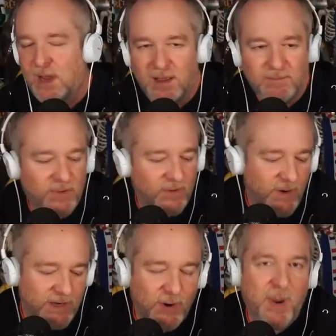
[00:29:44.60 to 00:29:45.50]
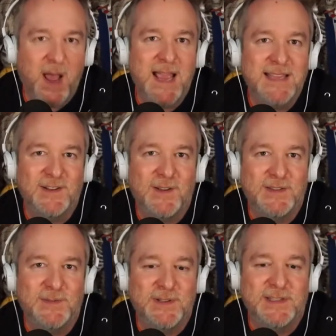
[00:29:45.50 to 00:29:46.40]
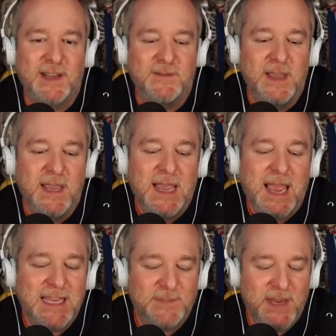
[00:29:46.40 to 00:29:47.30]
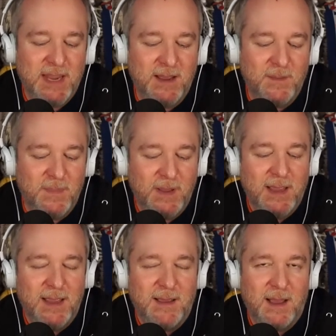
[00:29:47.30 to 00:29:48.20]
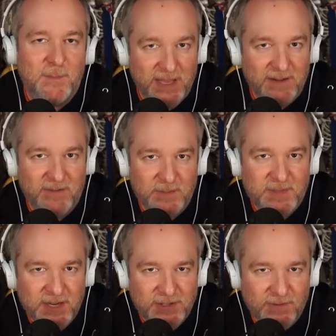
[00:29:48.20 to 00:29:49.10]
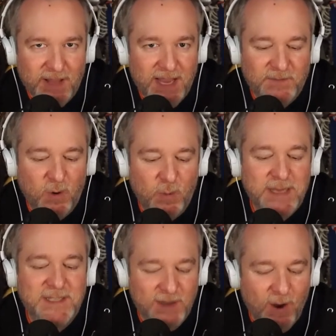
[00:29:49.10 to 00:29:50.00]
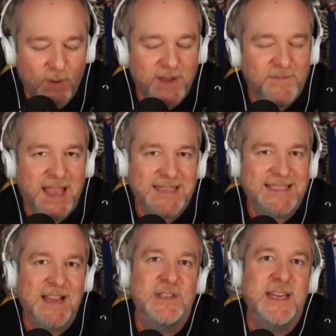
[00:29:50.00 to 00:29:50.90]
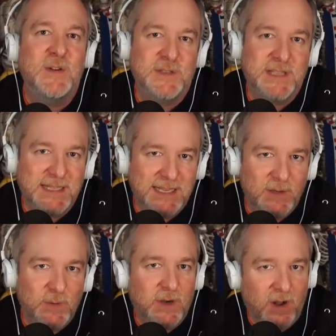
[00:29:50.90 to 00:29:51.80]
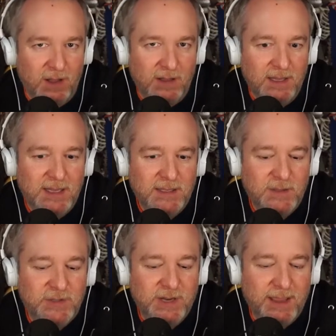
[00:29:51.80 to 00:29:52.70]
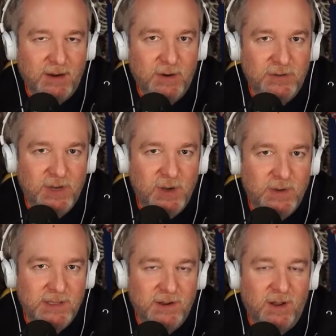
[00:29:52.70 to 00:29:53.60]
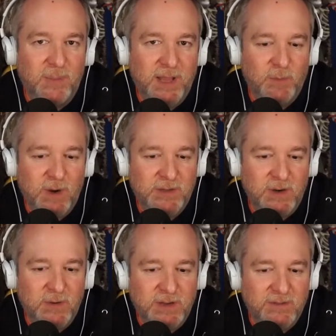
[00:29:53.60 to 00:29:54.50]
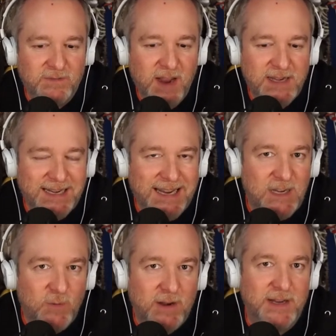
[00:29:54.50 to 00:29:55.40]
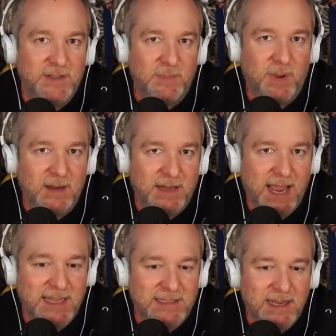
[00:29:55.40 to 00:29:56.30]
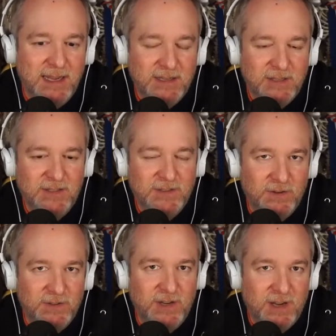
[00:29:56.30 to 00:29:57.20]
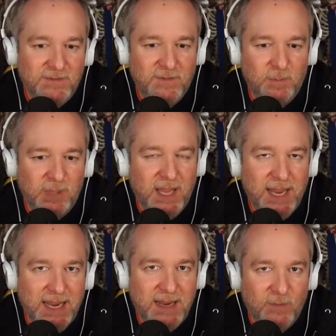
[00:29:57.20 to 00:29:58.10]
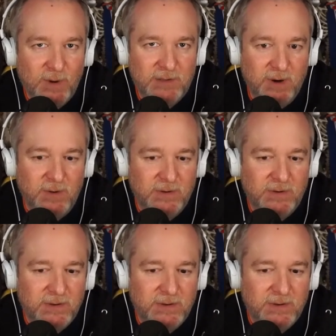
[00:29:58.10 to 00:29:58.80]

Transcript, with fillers: uh, RetroPies and all this sort of stuff has become a bit of an obsession over the last four weeks. So if that sounds interesting to you at all, do check out our new show. It's called Play Retro. You can find it anywhere you get your podcast. Just search for Play Retro.